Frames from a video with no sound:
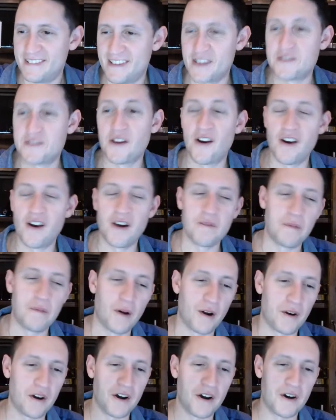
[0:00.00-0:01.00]
Azzaro
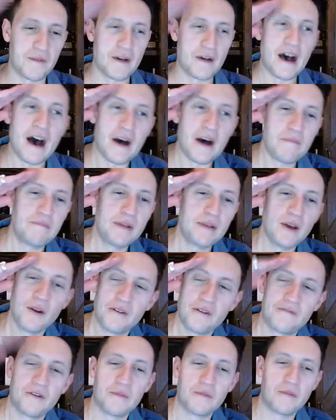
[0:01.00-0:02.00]
Paroma,
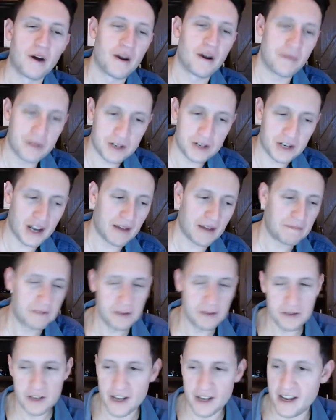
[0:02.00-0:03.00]
beautiful barbershop,
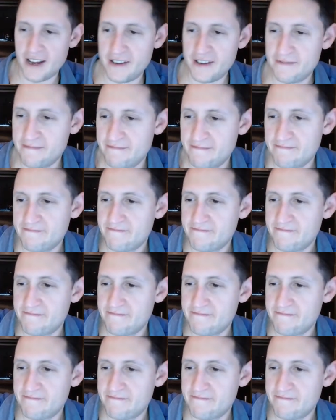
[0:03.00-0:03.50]
Dushan.